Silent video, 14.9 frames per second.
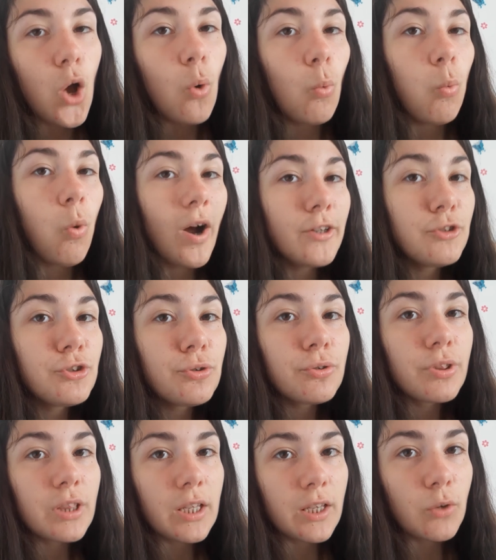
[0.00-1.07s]
What do you
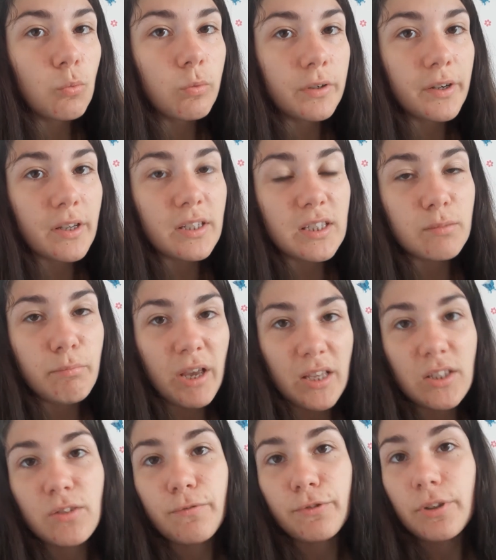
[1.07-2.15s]
think works
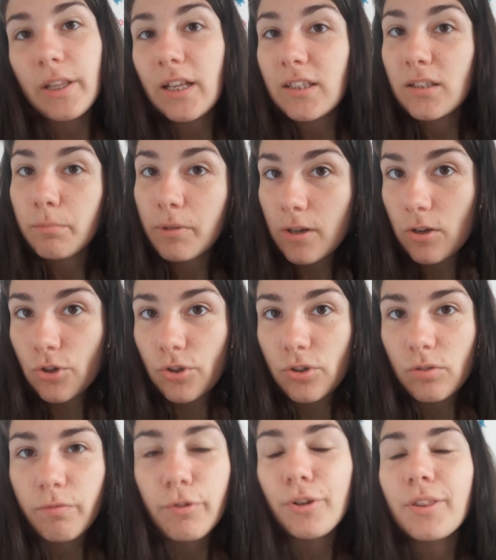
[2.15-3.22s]
best for that subconscious
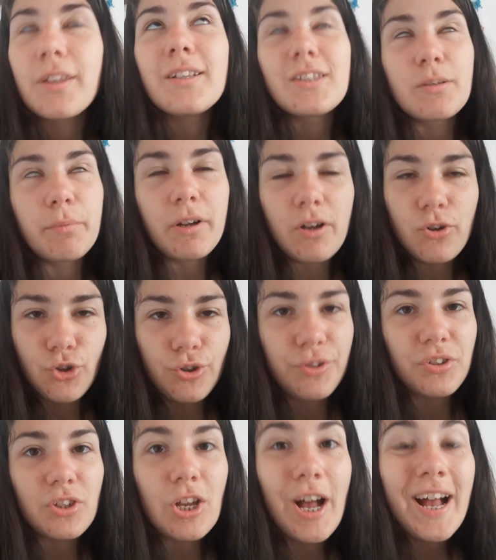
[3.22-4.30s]
for the
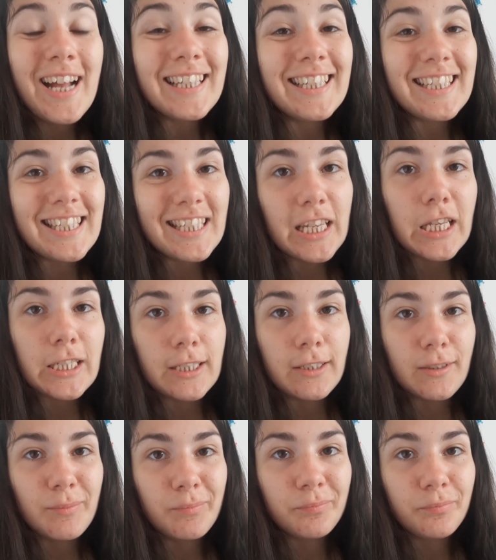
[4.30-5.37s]
subconscious? The
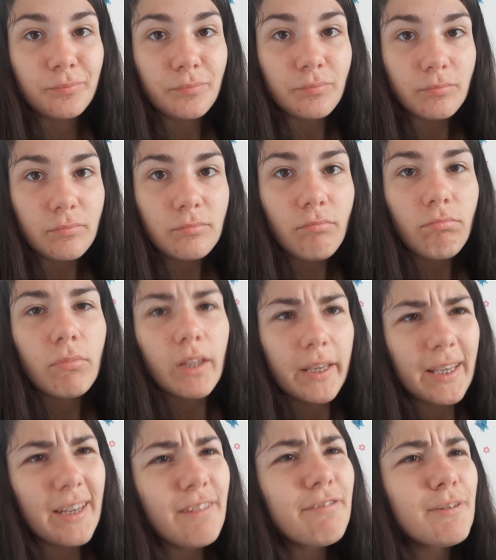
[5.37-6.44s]
second.
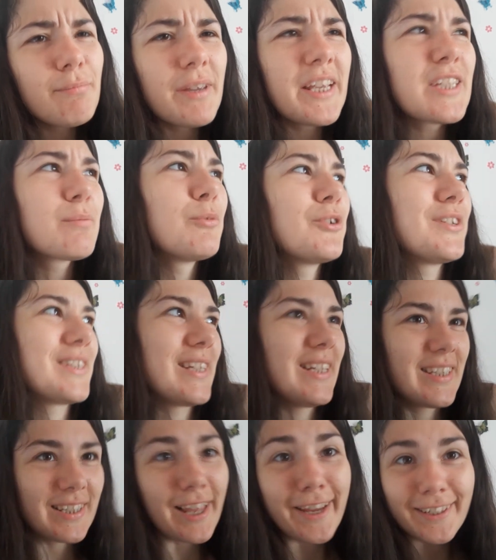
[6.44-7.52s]
It even makes more
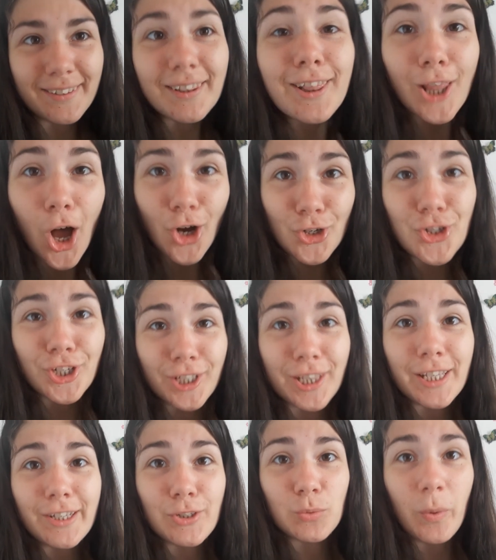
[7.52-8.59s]
sense like
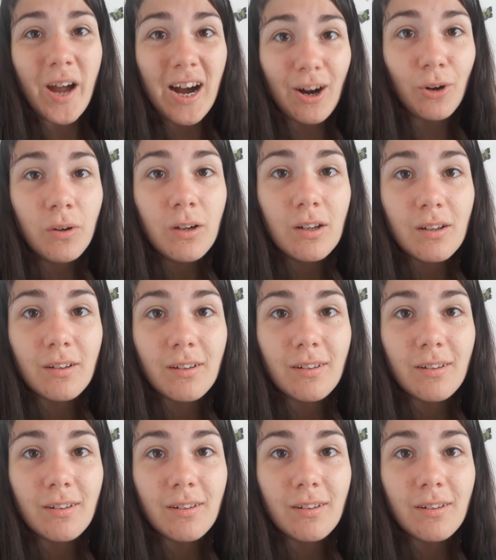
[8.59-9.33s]
logically as well.